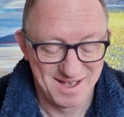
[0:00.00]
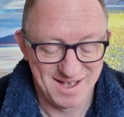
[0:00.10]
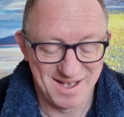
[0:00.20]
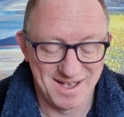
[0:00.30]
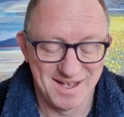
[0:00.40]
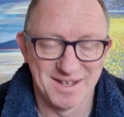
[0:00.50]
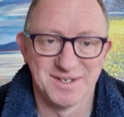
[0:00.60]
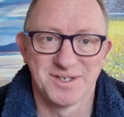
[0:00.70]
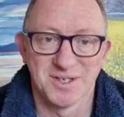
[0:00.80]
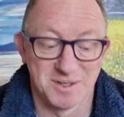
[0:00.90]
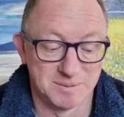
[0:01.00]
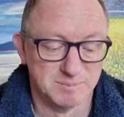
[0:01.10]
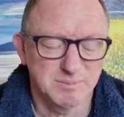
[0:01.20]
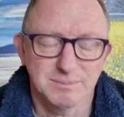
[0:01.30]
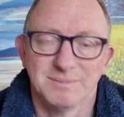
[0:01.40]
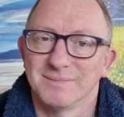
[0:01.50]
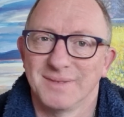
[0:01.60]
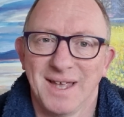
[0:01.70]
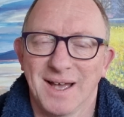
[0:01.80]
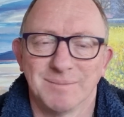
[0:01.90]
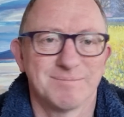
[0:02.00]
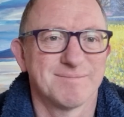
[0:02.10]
And yeah,